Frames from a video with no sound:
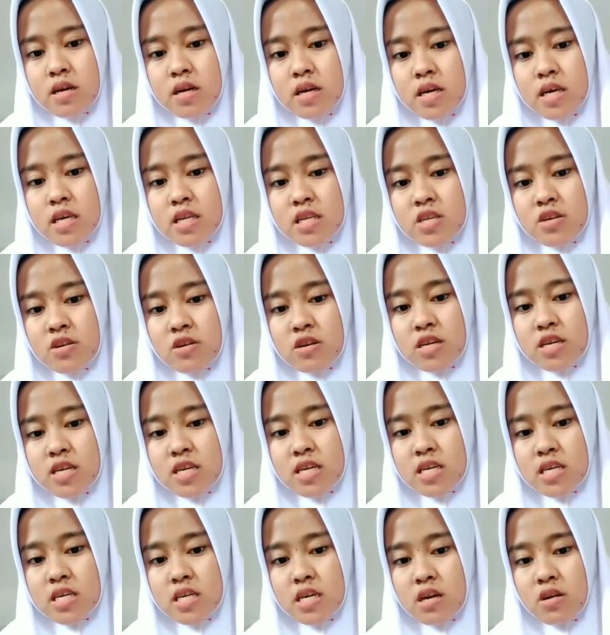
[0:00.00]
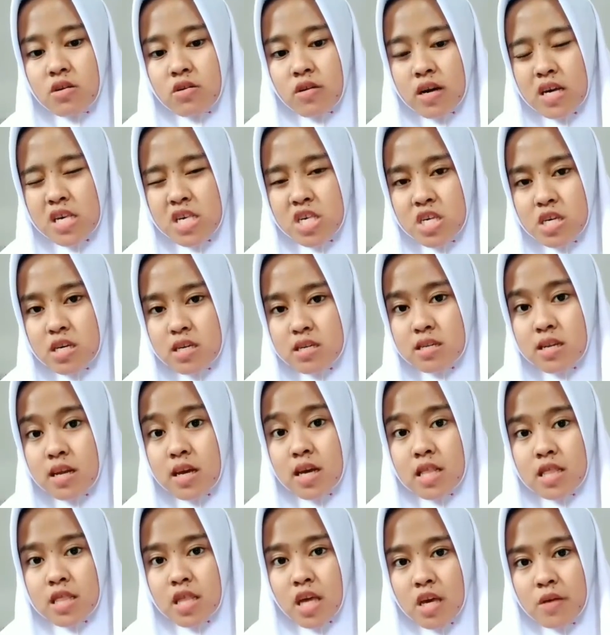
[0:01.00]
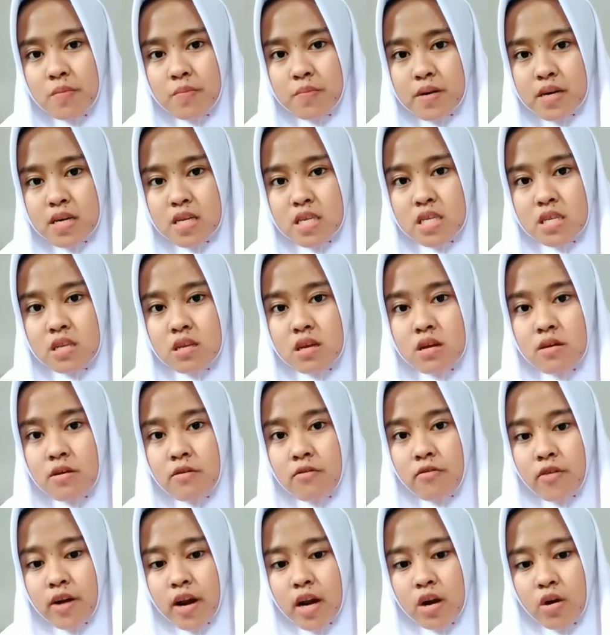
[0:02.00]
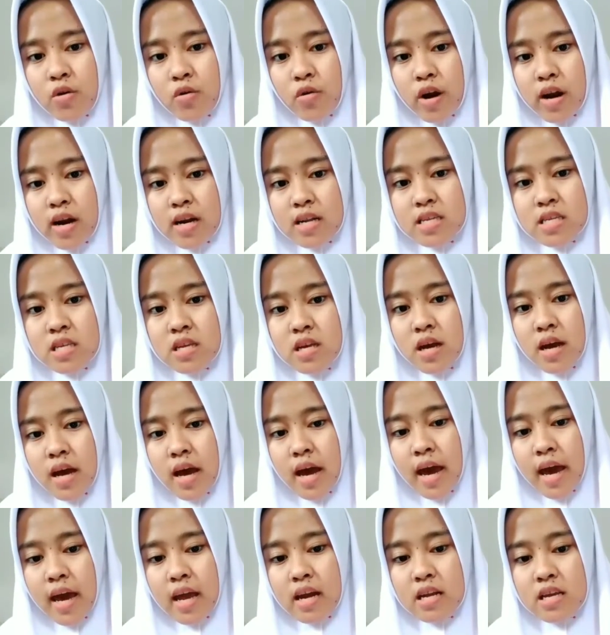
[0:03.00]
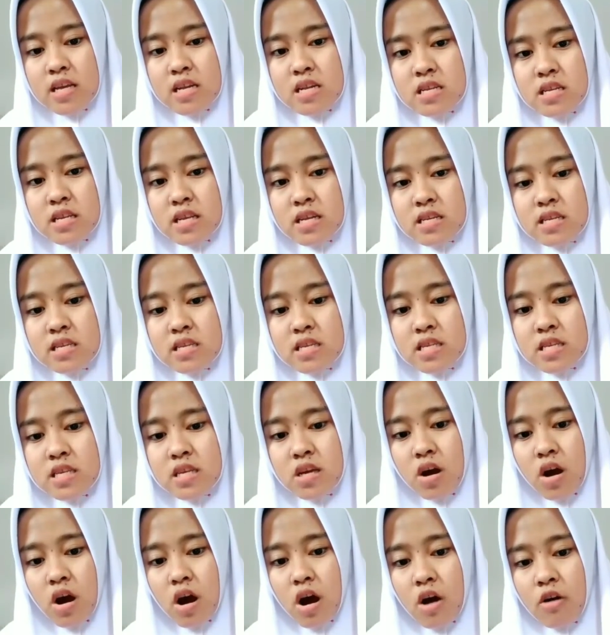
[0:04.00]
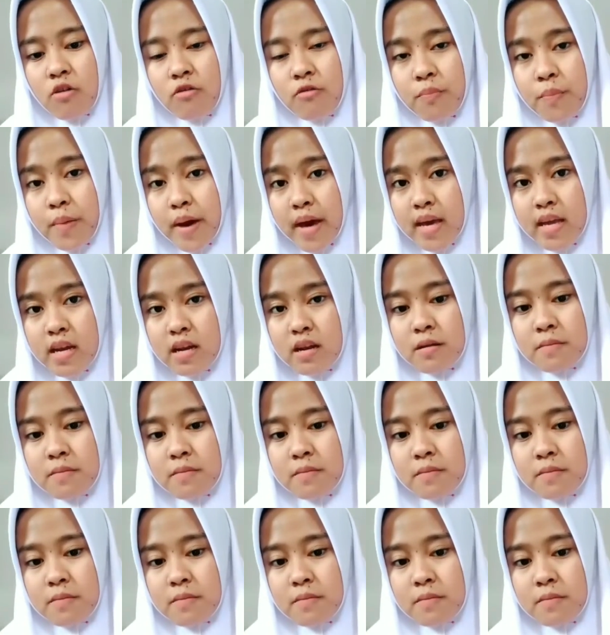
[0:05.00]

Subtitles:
including the location, types, frequency, and intensity of pain.